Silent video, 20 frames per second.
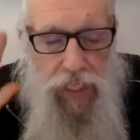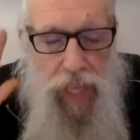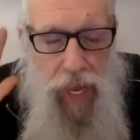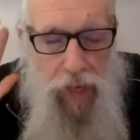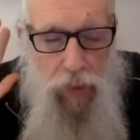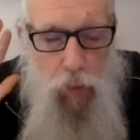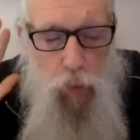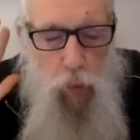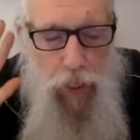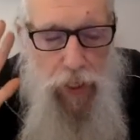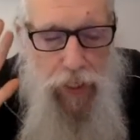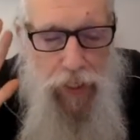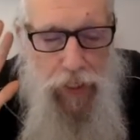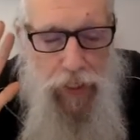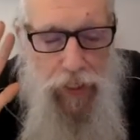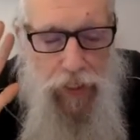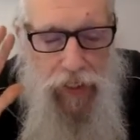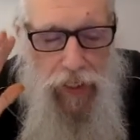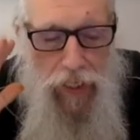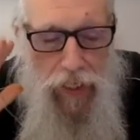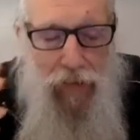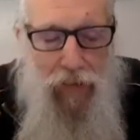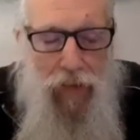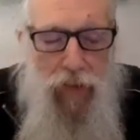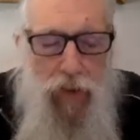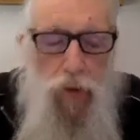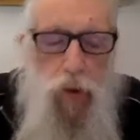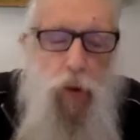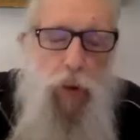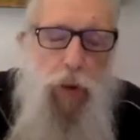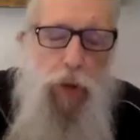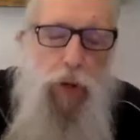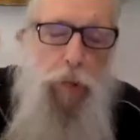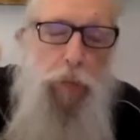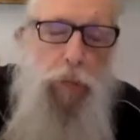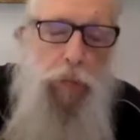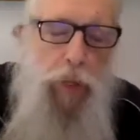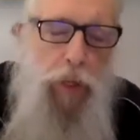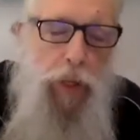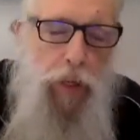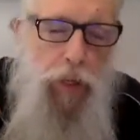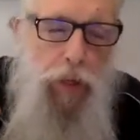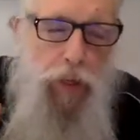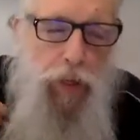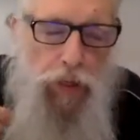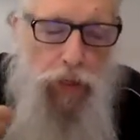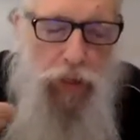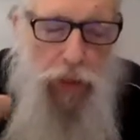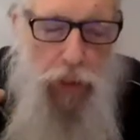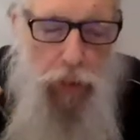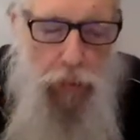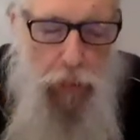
that witness, even though it appears to